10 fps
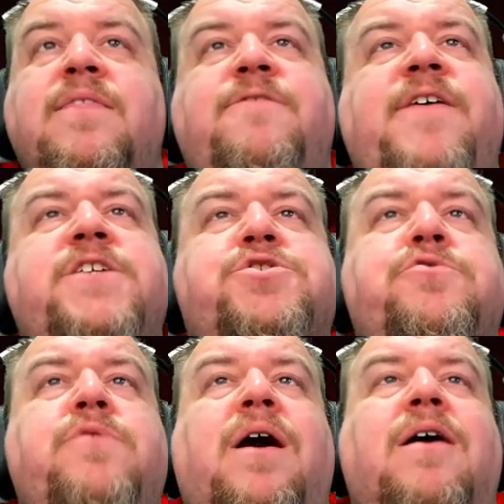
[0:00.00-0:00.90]
The
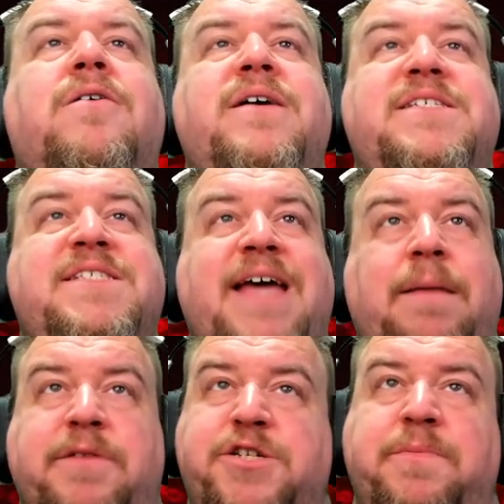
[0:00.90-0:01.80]
Ventrue are
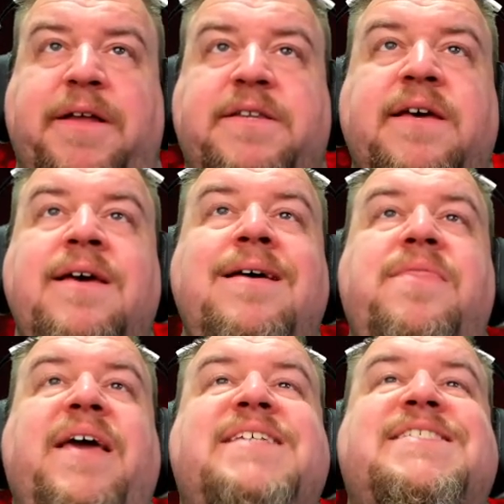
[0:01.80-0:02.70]
establishment.
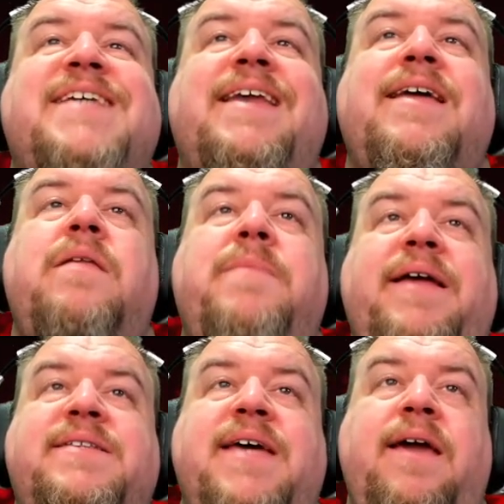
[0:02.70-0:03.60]
They set and
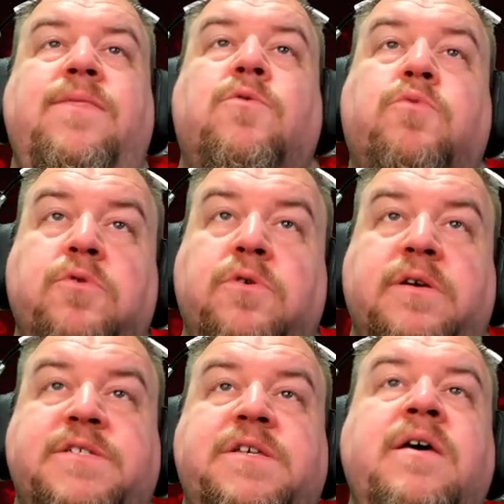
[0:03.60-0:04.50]
maintain the
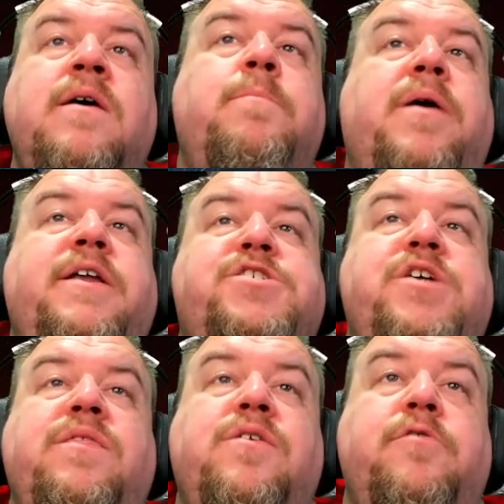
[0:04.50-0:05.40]
rules,
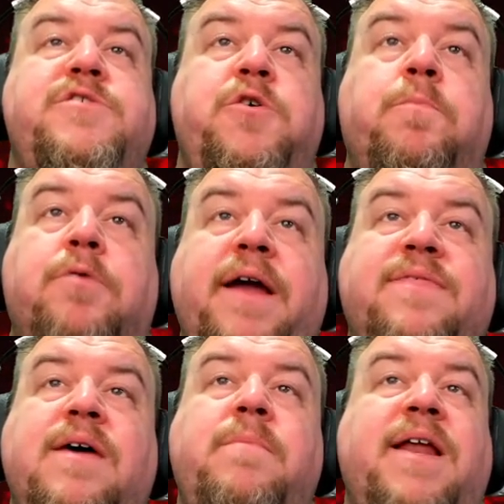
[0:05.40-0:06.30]
punishing those who
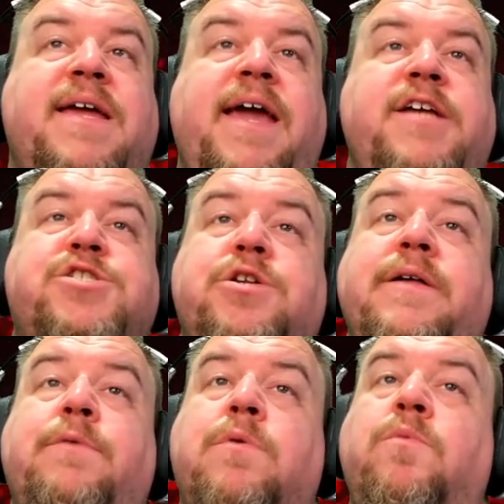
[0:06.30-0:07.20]
break them and
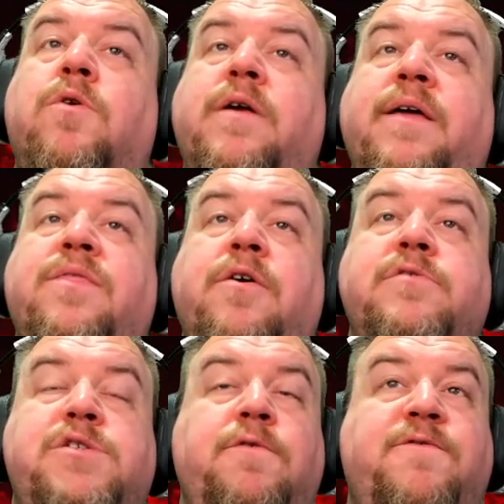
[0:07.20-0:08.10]
occasionally rewarding
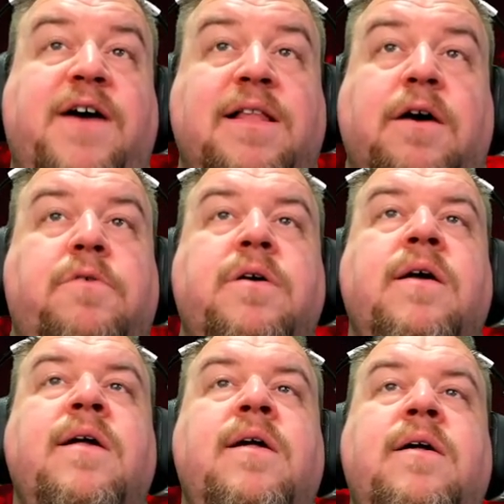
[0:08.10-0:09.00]
those who follow.
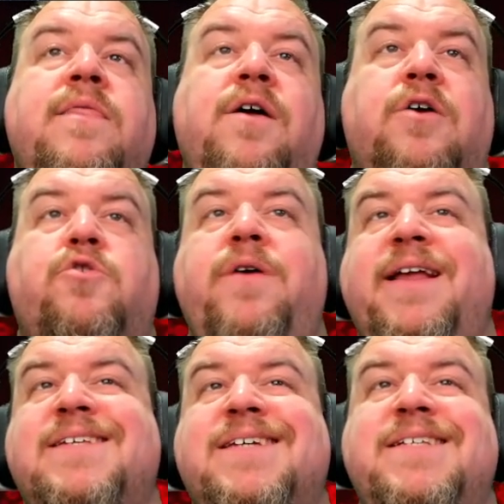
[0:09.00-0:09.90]
Their
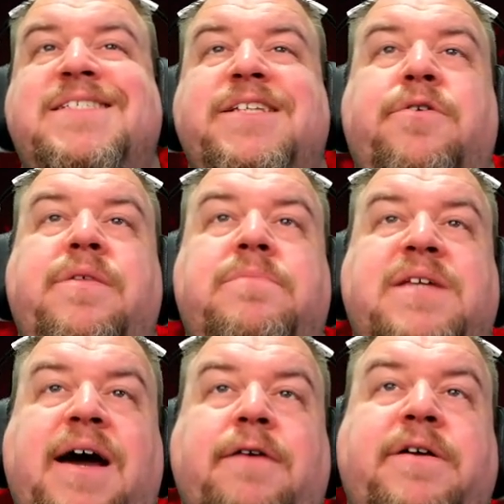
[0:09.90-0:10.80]
critics consider them
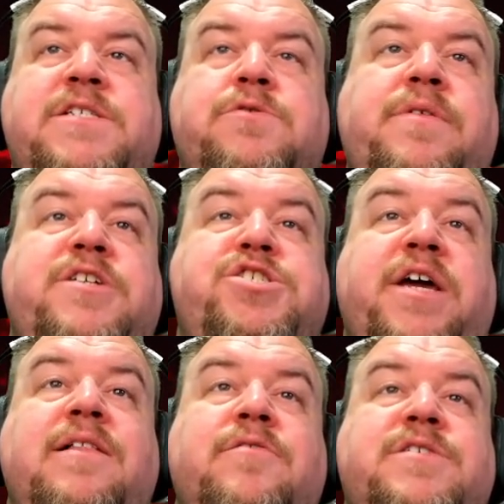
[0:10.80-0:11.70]
tyrants or the
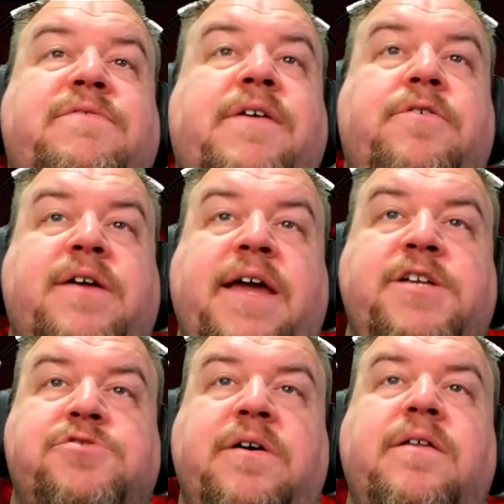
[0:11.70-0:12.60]
jailers of other
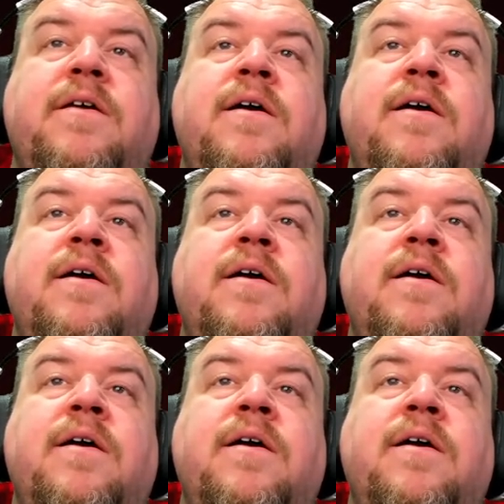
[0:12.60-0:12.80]
kindred.